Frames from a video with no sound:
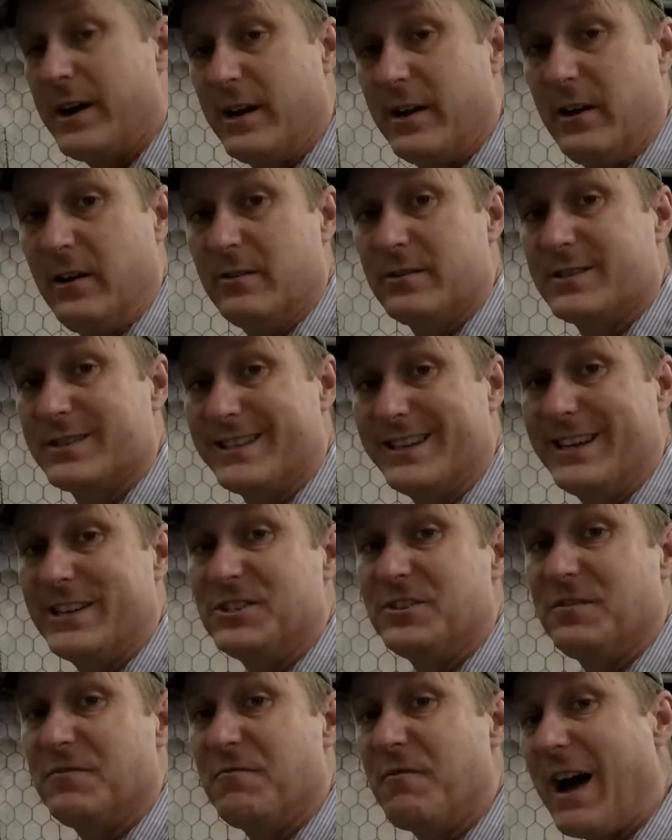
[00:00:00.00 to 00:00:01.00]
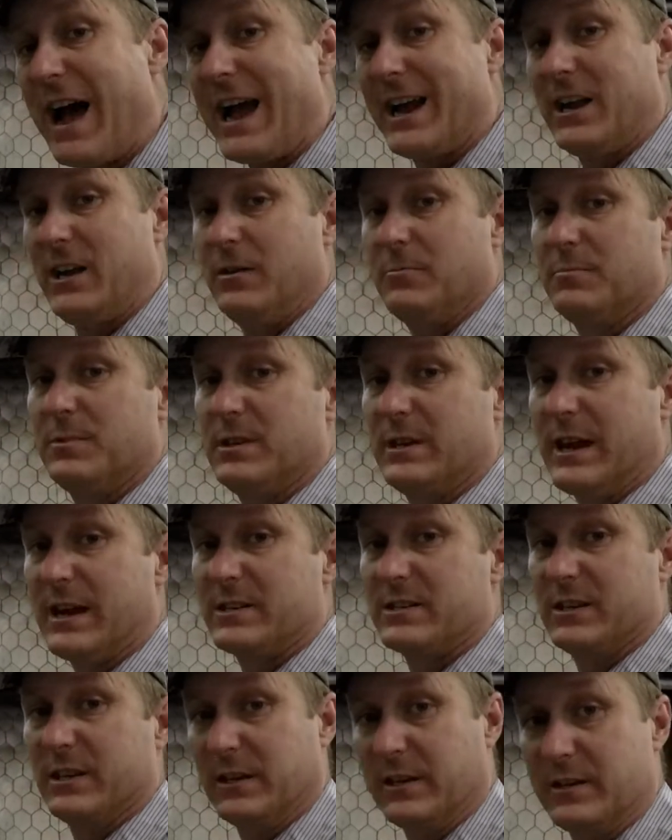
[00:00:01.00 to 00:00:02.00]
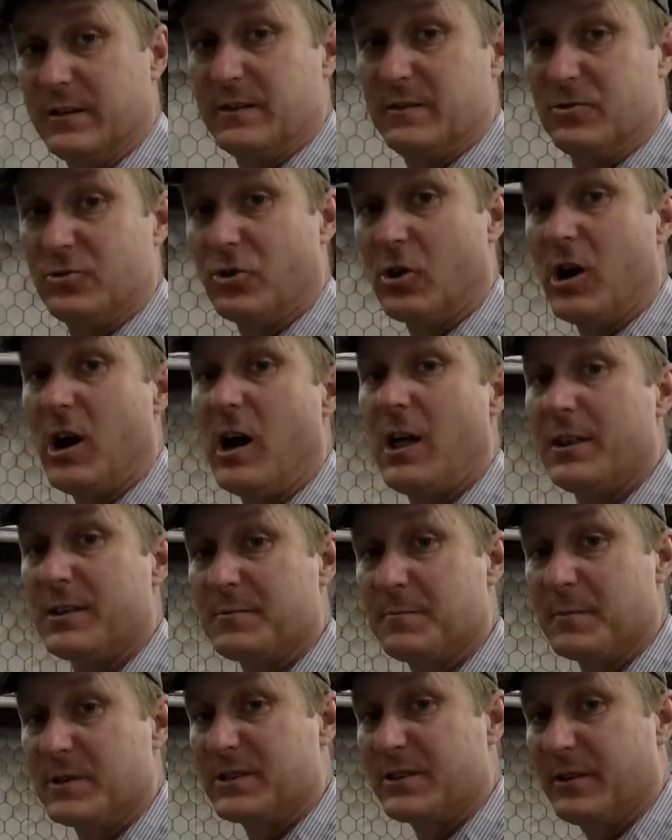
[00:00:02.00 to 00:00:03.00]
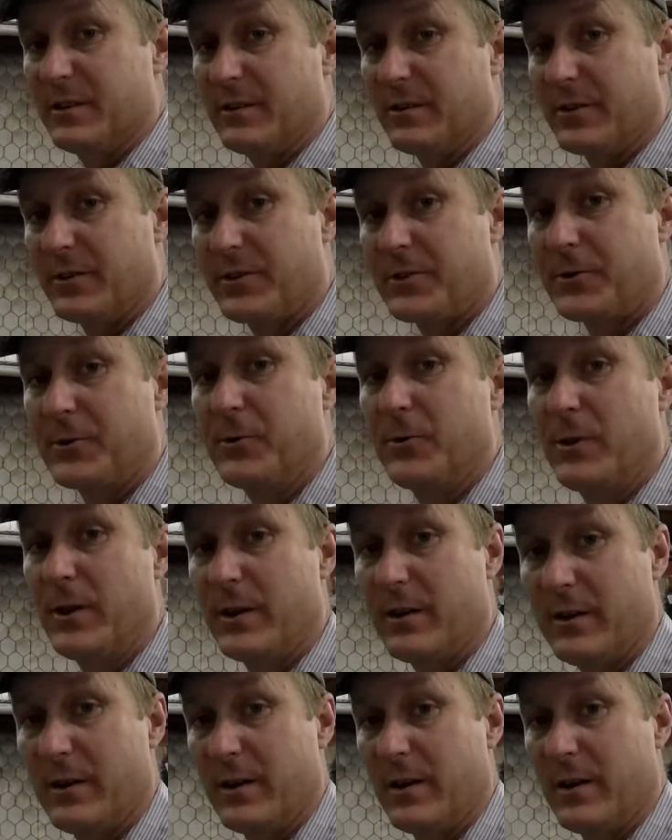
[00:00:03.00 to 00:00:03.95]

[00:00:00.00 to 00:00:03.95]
here uses the engine vacuum to actually draw the material through the